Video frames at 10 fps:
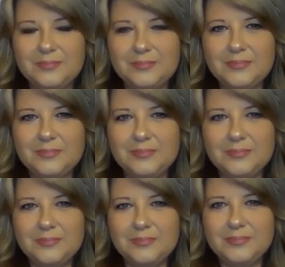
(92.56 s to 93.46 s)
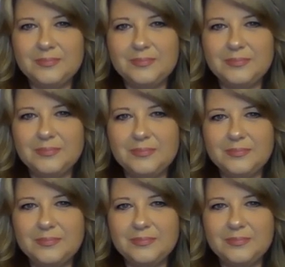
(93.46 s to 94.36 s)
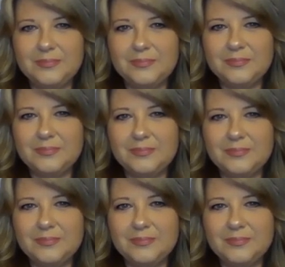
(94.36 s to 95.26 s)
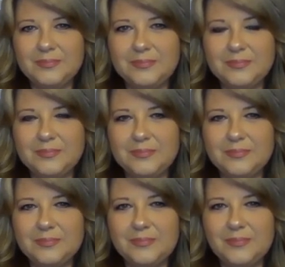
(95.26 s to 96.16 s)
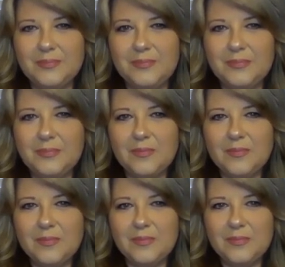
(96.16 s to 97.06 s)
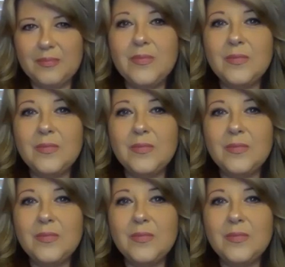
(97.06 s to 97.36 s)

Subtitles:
(not speaking)